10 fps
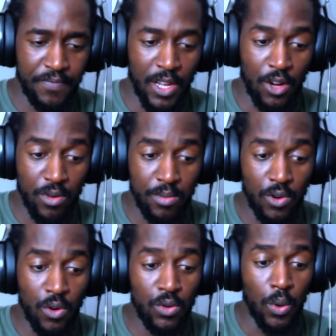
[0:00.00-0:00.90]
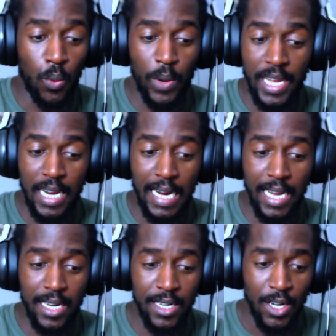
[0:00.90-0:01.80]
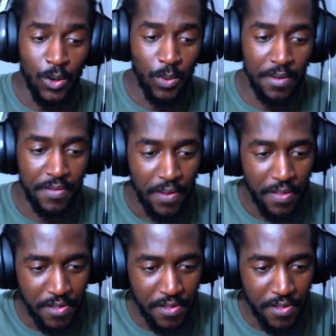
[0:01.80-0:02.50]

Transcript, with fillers: a group called Weeekly with